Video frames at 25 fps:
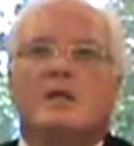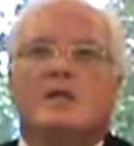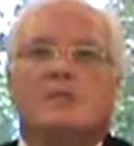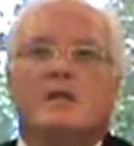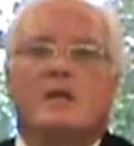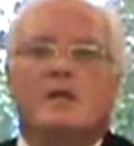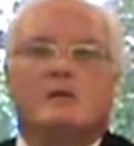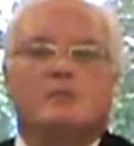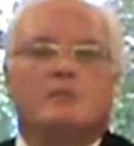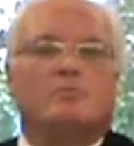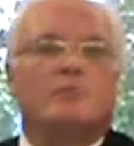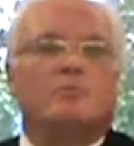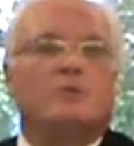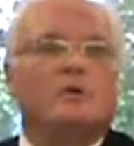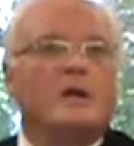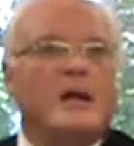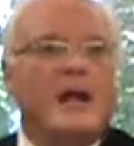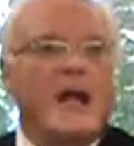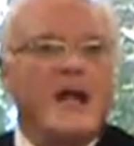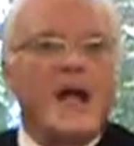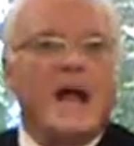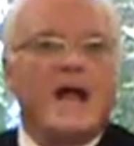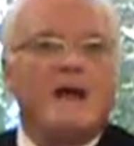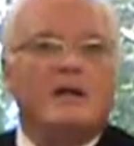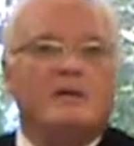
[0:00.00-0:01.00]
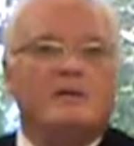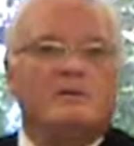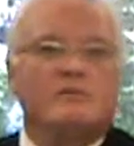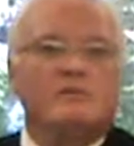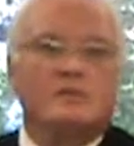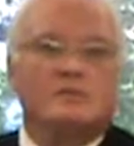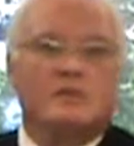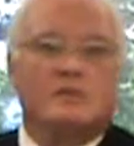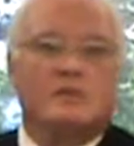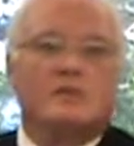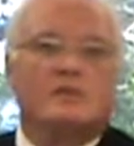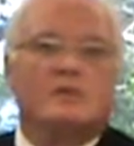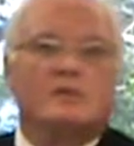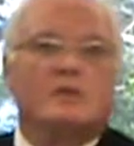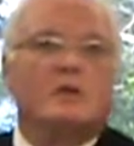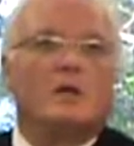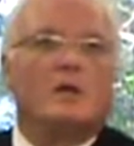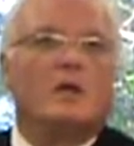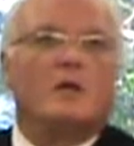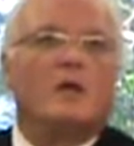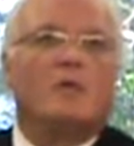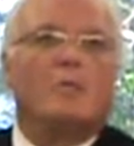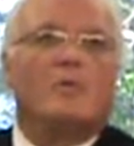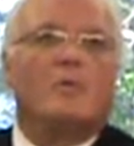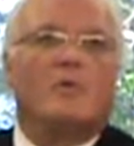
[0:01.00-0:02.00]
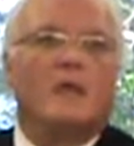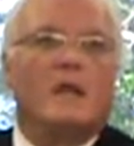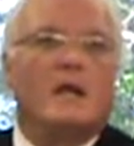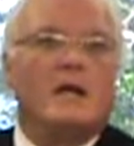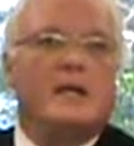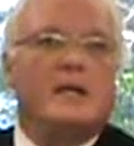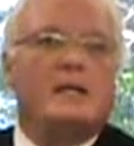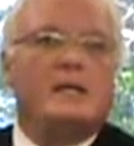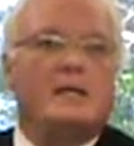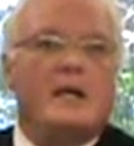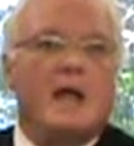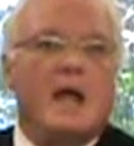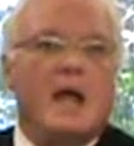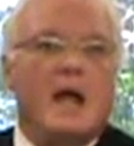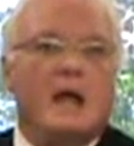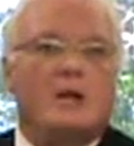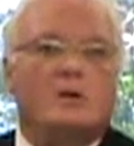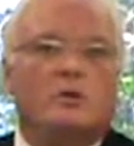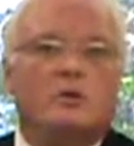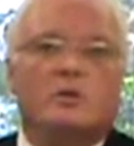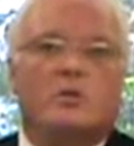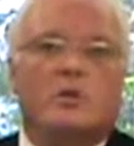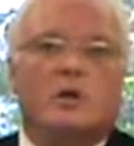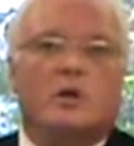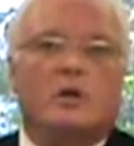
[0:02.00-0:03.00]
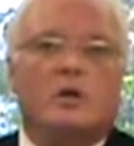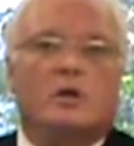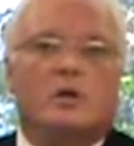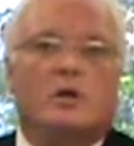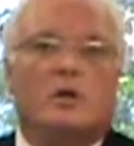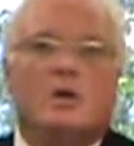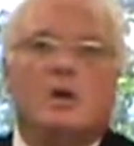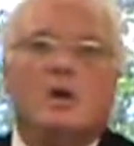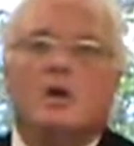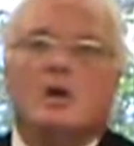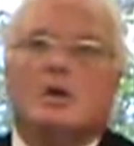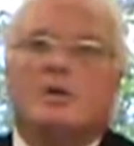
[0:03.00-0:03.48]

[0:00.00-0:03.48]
They put additives in to help break it down quicker,